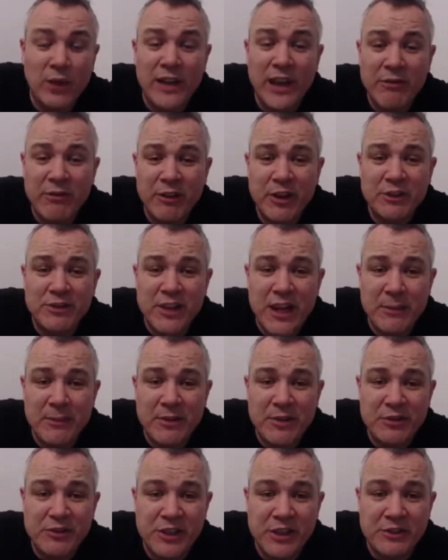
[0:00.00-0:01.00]
They won their
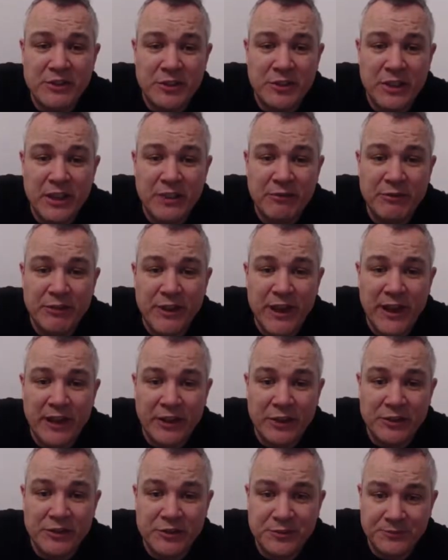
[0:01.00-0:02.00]
first game of the season, in
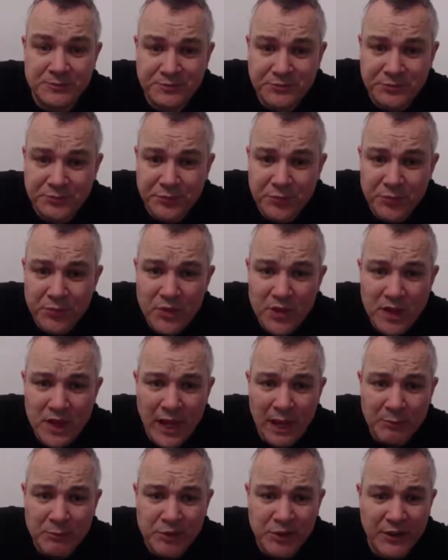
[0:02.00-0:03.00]
fairness.
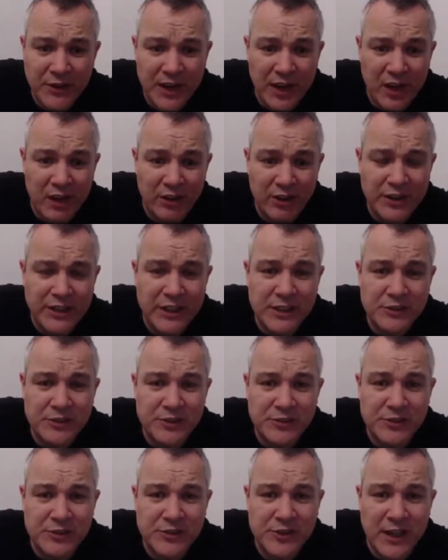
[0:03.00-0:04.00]
So they are
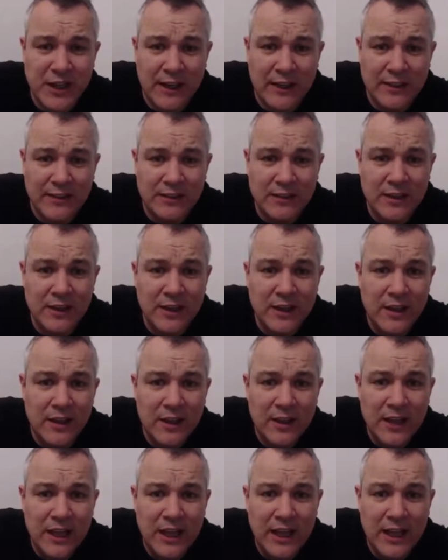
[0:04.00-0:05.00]
a decent side.
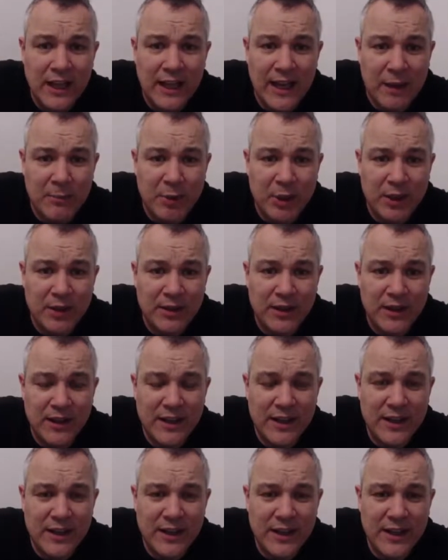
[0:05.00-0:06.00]

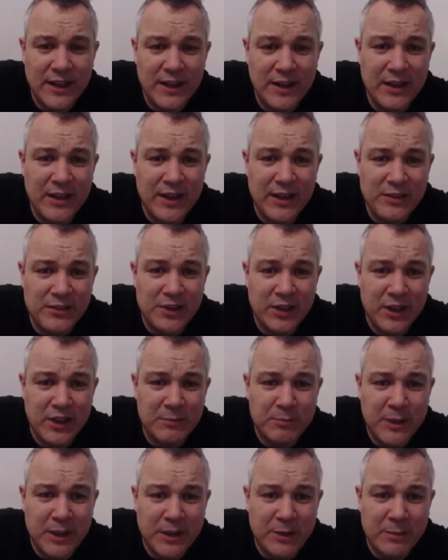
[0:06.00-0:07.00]
Laba
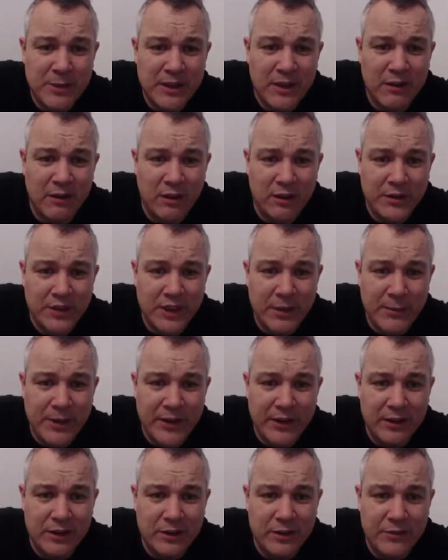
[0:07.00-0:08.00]
is going to pick up a
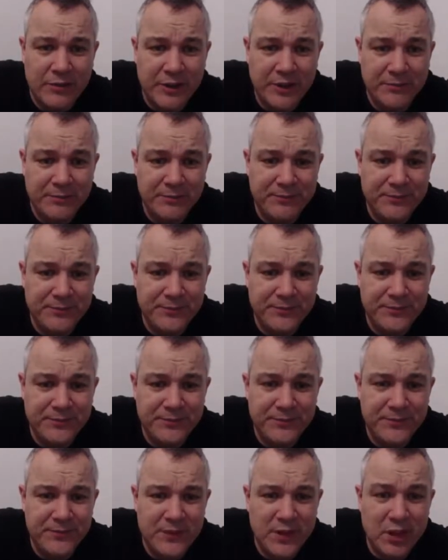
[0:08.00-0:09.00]
card here by the look of it.
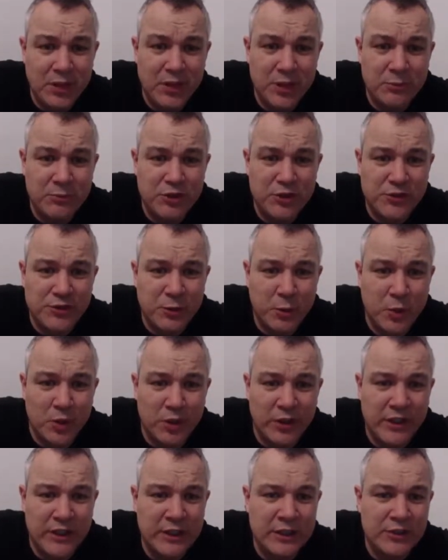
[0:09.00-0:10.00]
Oh no,
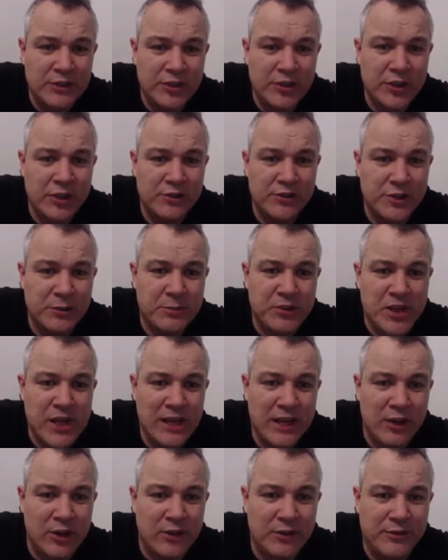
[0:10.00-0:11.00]
just a warning,
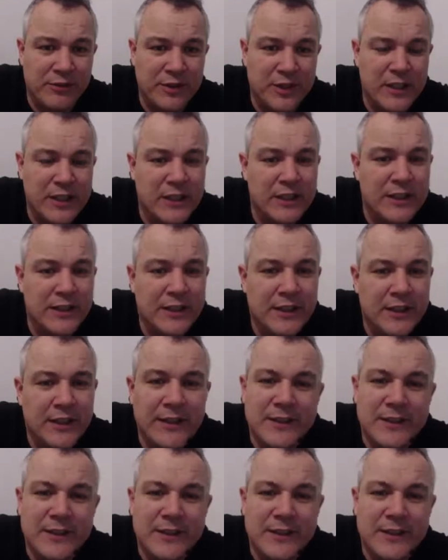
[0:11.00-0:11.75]
just a telling off.